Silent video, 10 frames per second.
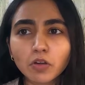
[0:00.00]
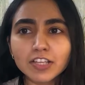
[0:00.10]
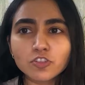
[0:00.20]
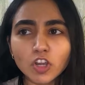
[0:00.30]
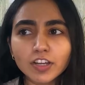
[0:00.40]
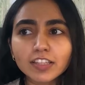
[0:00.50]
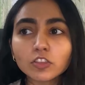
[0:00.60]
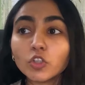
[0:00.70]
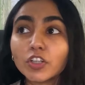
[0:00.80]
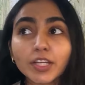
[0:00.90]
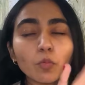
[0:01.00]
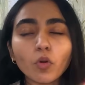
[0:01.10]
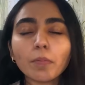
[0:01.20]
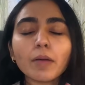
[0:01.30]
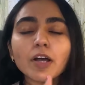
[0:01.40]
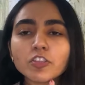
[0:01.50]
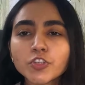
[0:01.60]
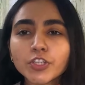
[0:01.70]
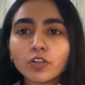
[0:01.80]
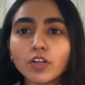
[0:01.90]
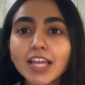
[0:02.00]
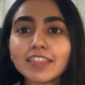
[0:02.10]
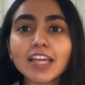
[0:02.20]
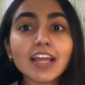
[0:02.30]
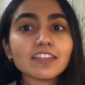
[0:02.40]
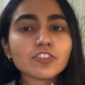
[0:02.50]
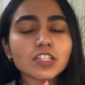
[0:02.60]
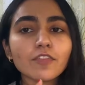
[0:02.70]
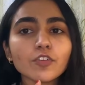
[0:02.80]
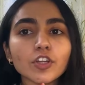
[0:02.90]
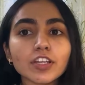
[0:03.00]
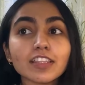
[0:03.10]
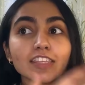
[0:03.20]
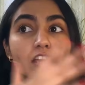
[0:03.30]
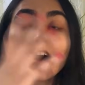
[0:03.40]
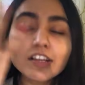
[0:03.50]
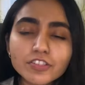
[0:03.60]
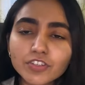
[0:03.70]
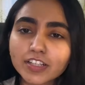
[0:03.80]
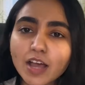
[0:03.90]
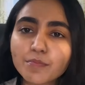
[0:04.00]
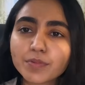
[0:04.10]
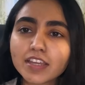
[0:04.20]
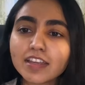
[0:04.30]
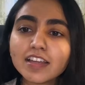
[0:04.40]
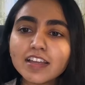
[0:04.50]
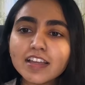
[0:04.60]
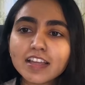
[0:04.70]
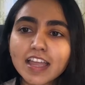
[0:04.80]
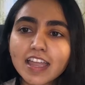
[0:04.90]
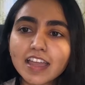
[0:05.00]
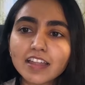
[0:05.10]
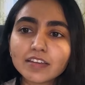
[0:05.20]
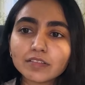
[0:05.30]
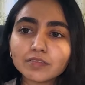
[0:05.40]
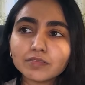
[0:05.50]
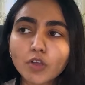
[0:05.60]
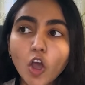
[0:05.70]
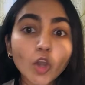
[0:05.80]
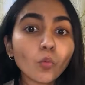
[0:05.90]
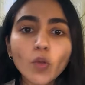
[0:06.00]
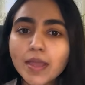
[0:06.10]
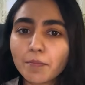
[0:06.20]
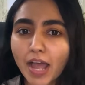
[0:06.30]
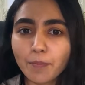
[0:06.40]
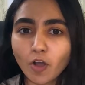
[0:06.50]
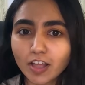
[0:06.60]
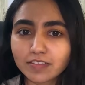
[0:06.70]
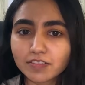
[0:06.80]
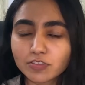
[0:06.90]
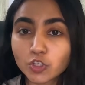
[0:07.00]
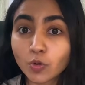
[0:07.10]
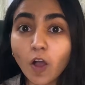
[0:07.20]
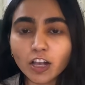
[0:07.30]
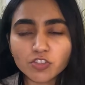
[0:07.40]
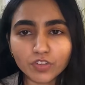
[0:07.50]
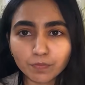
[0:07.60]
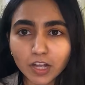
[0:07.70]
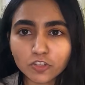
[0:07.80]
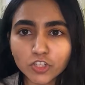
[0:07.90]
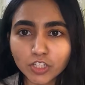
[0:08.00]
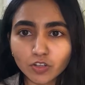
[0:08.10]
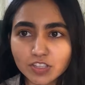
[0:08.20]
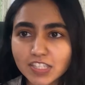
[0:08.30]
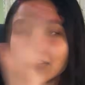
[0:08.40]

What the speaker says: started learning more about punch needle, and then I discovered the Oxford Company, and on a whim, I bought 2 Oxford punch needles,